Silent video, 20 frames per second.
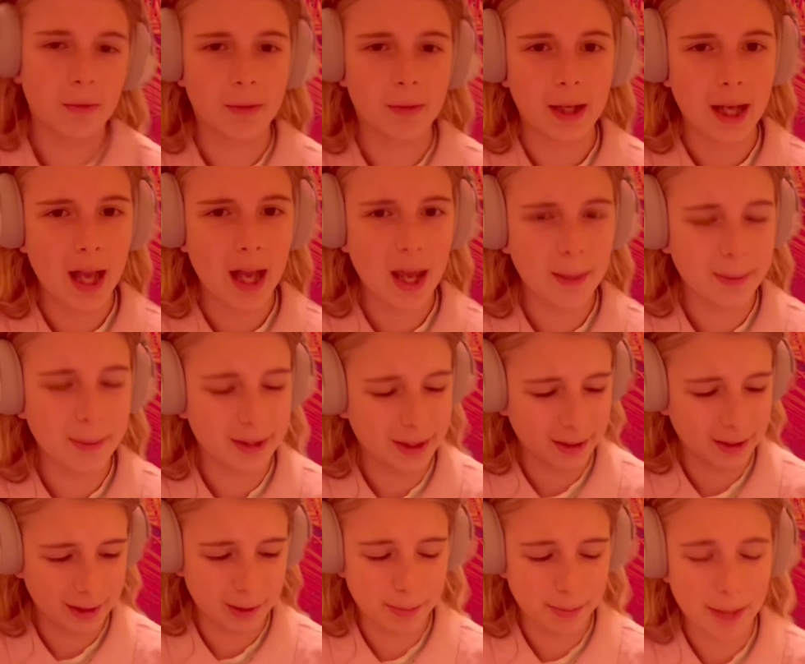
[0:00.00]
my head because
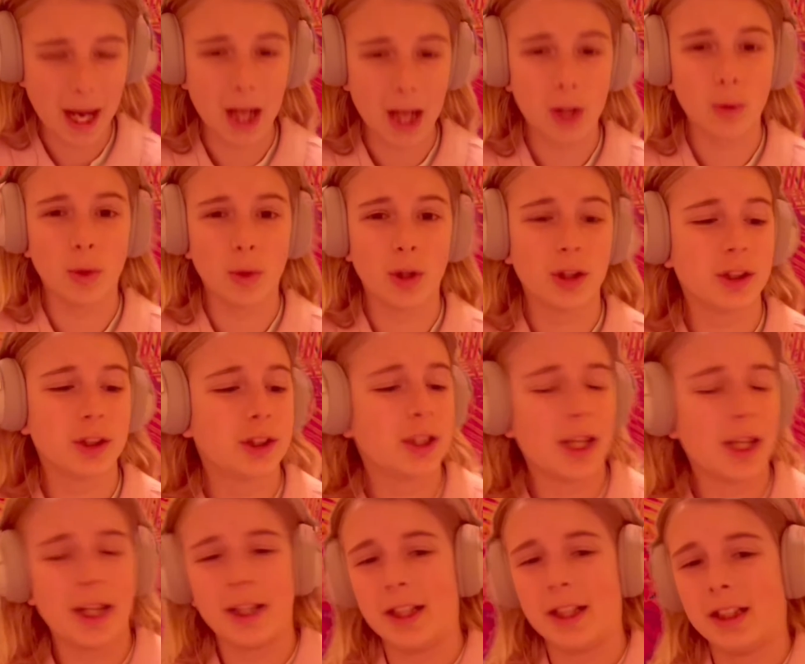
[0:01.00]
it's backwards
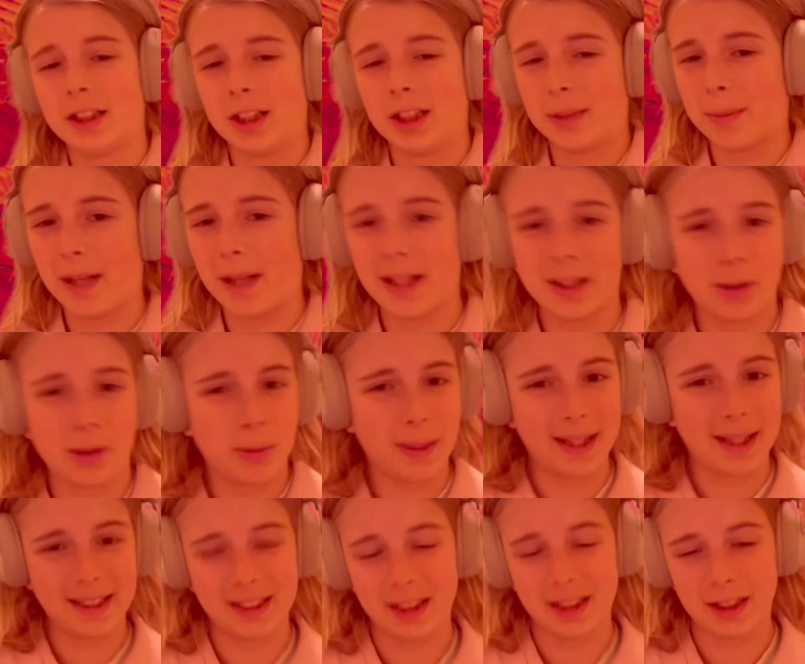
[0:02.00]
and it just might you
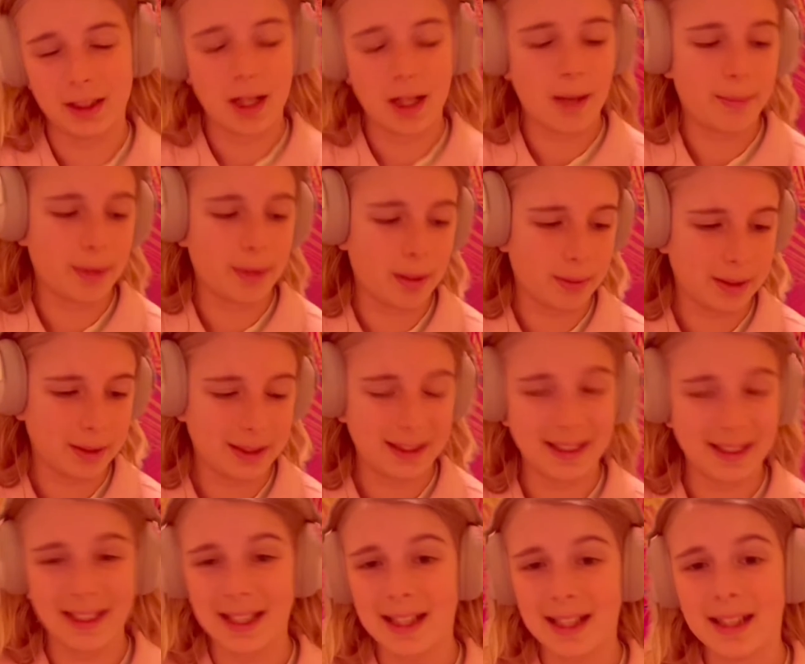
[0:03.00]
might just not be able to
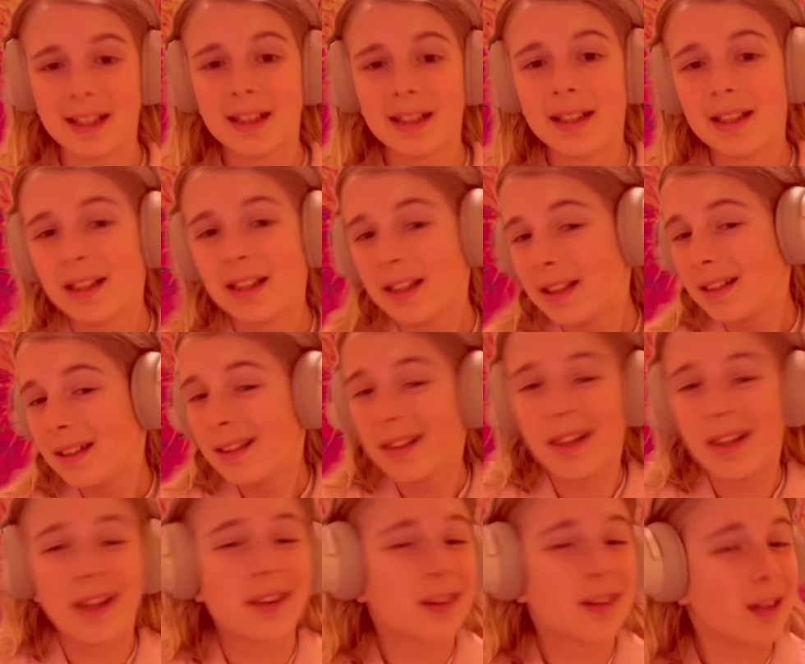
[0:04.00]
see it.
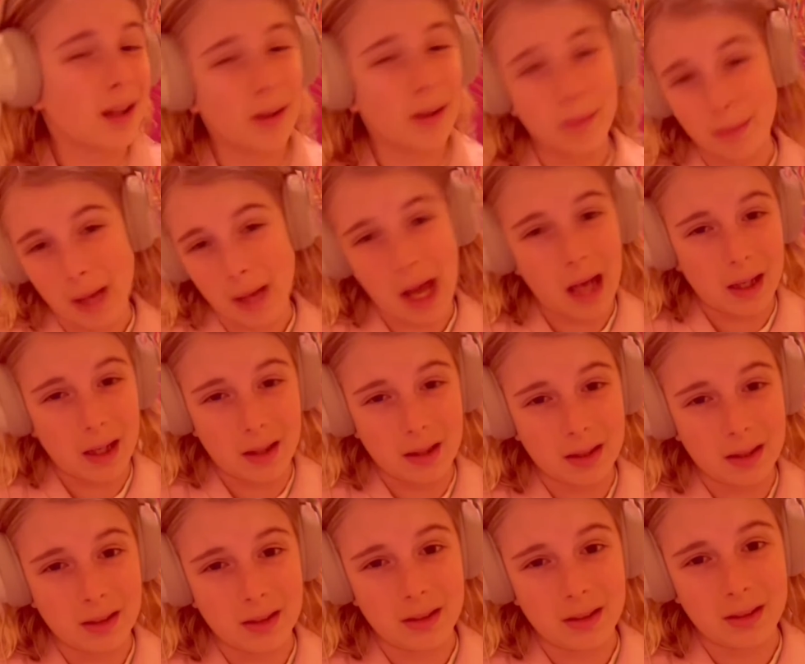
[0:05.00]
It doesn't matter.
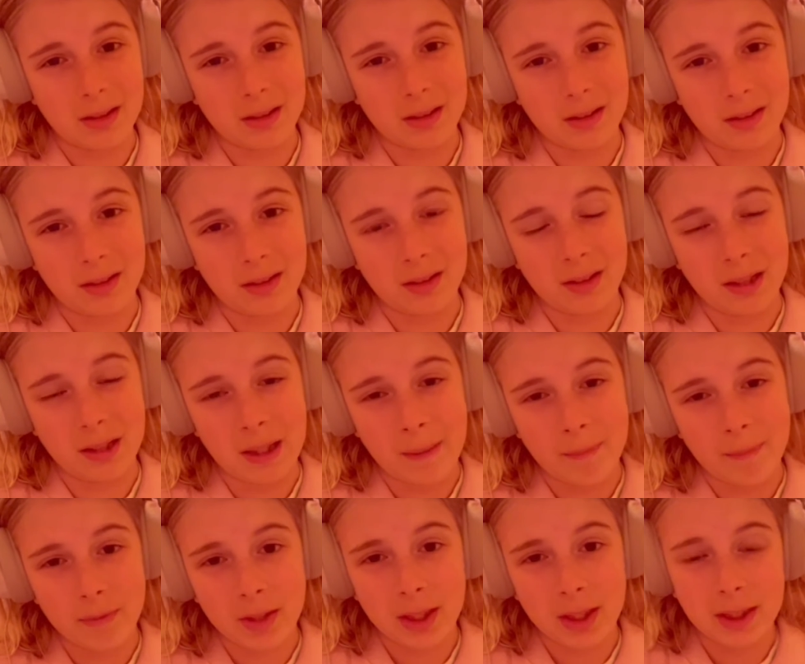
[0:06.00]

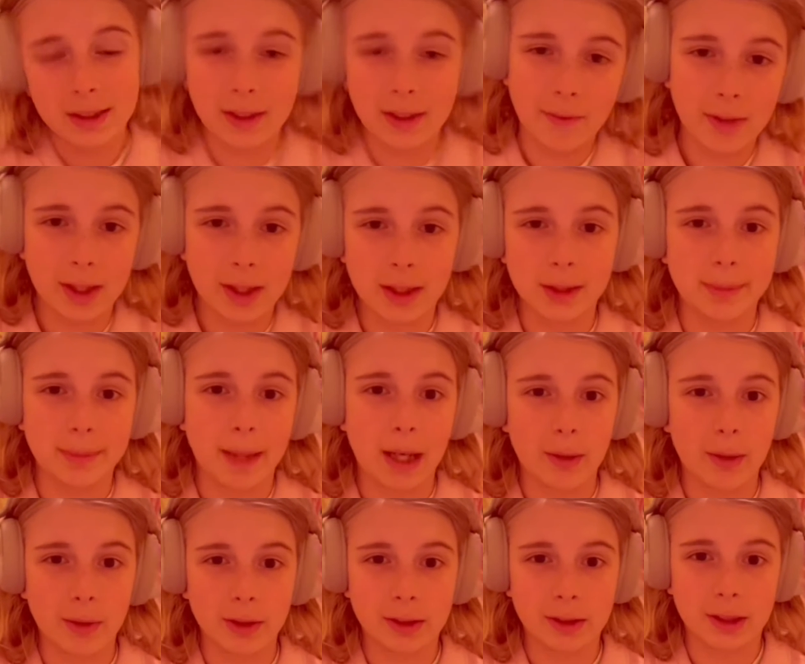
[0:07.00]
Cause everything is
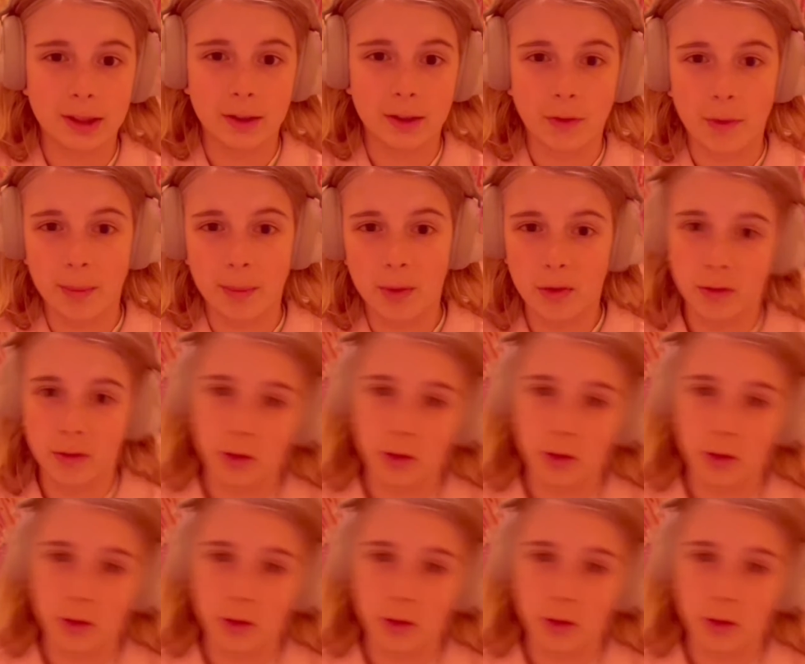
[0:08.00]
backwards, because if I move to